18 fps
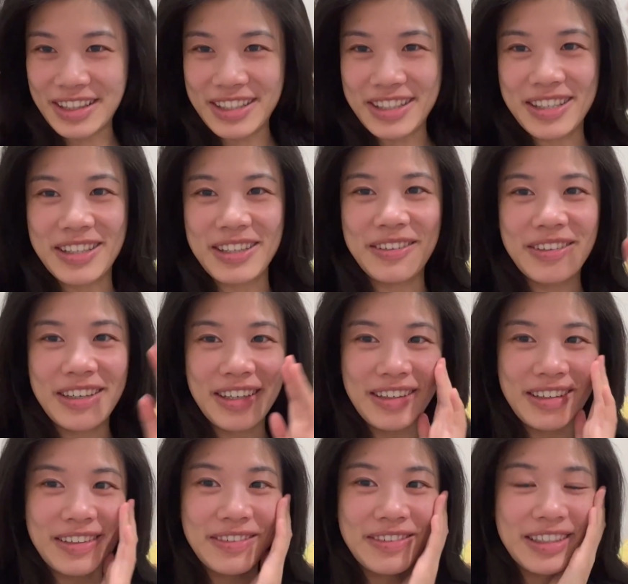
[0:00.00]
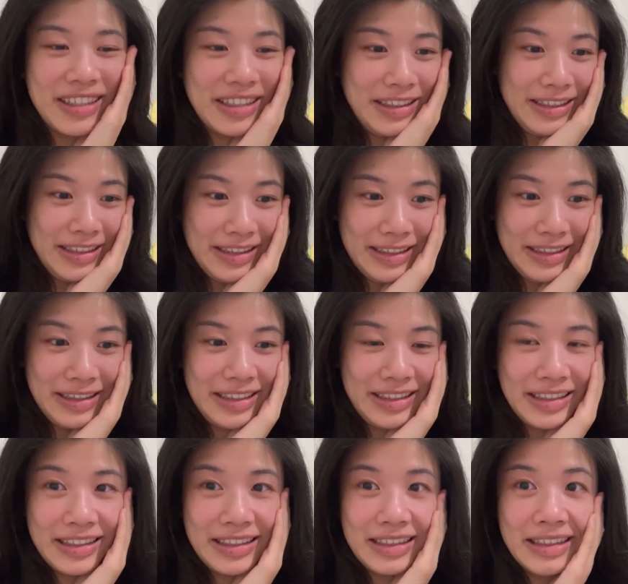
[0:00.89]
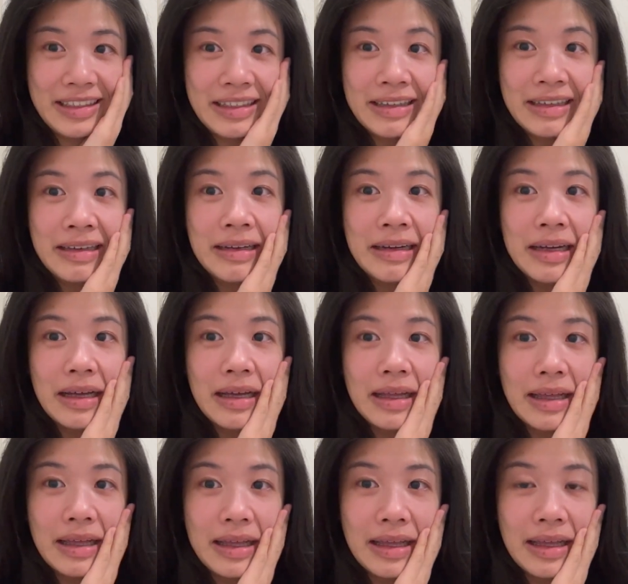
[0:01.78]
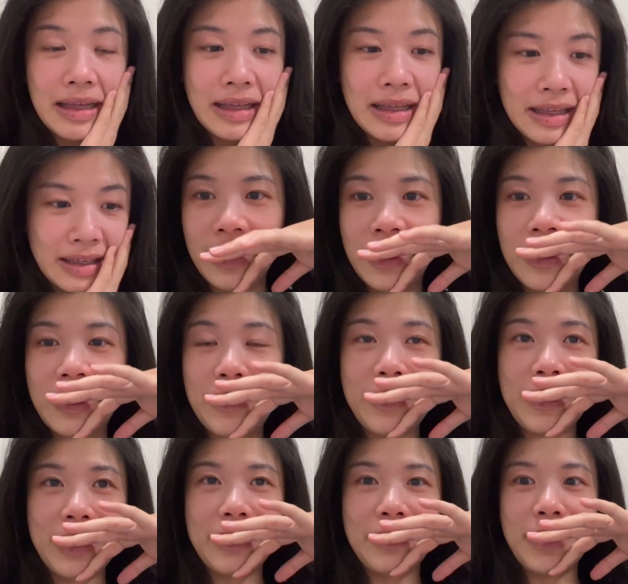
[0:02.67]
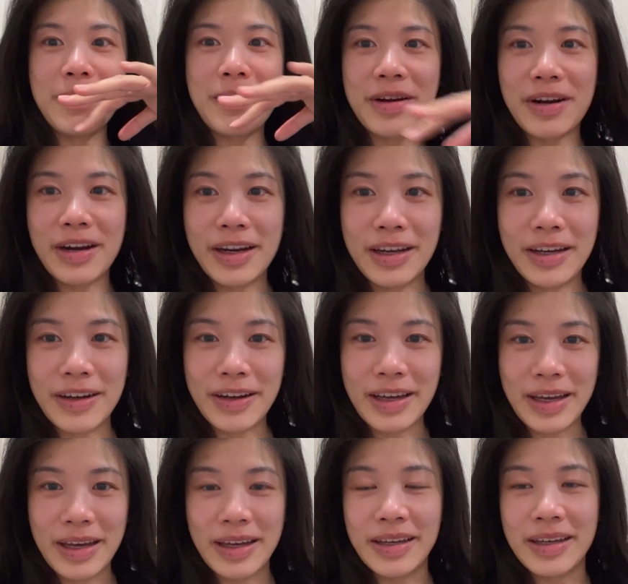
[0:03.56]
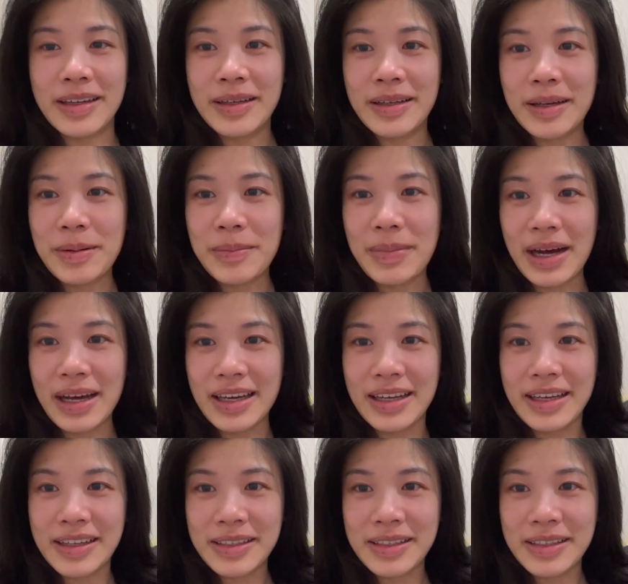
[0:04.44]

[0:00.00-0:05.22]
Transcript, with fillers: This is so weird. Oh my god. Ah. Oh my god, why am I crying? Okay, bye.